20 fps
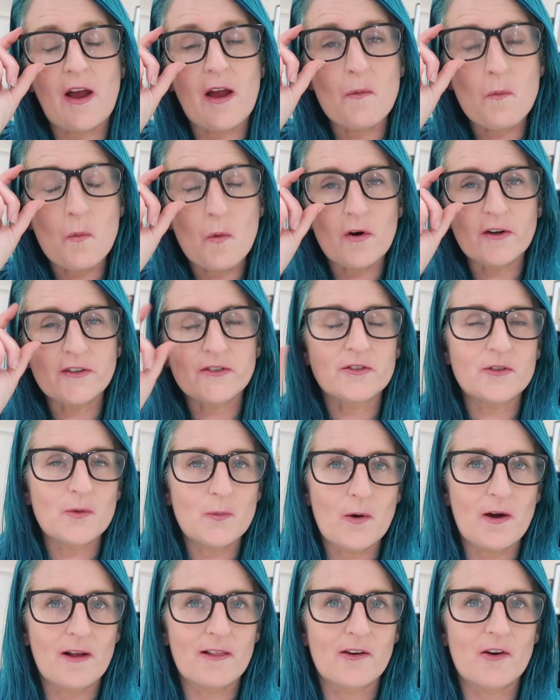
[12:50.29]
I watched a
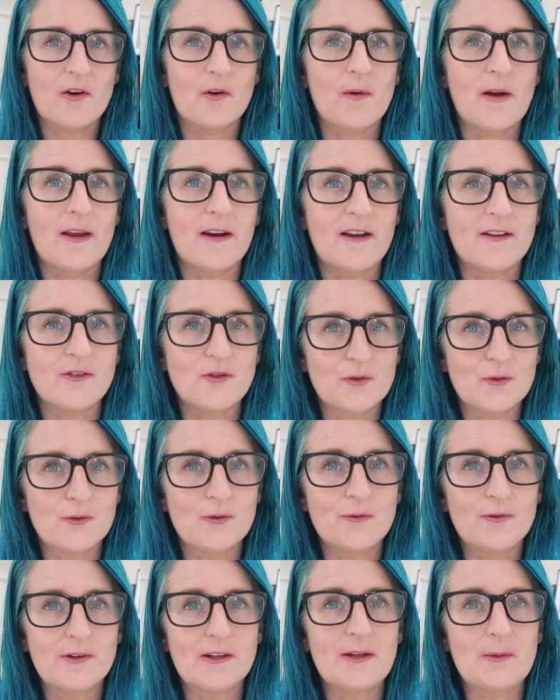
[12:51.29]
while ago and I
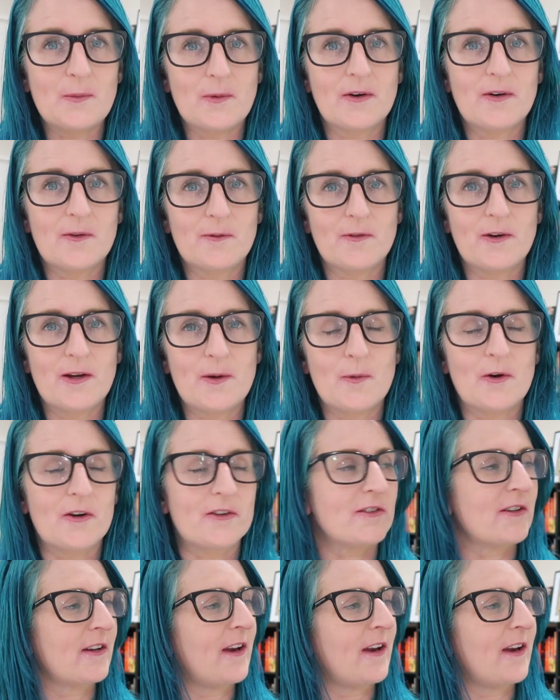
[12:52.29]
do really want to rewatch.